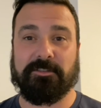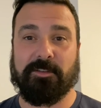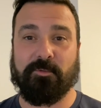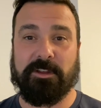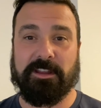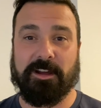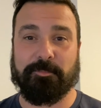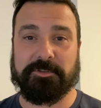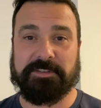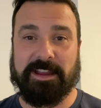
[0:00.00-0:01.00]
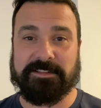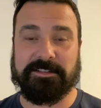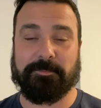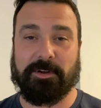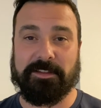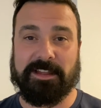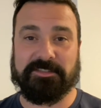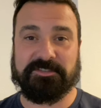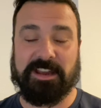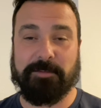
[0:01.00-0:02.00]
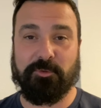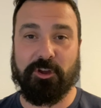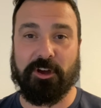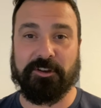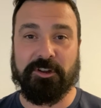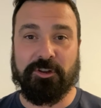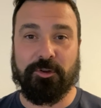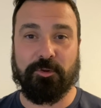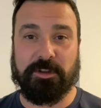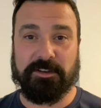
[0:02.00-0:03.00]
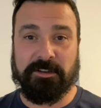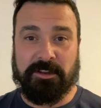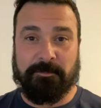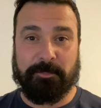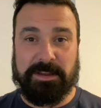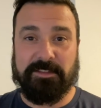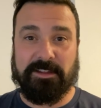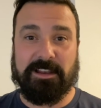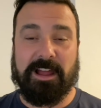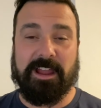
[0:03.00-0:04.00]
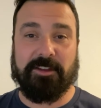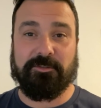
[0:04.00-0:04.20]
that we are protected by that same God who can beat the lion,